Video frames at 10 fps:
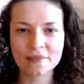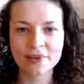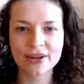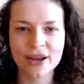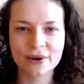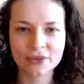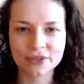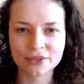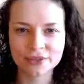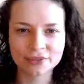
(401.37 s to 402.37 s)
But now
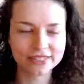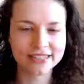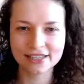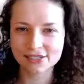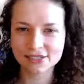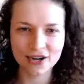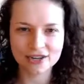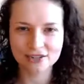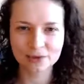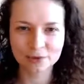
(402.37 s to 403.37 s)
we're linking it to
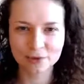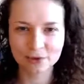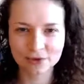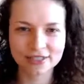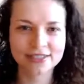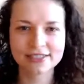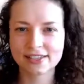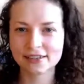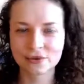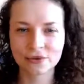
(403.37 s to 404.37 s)
osteoporosis and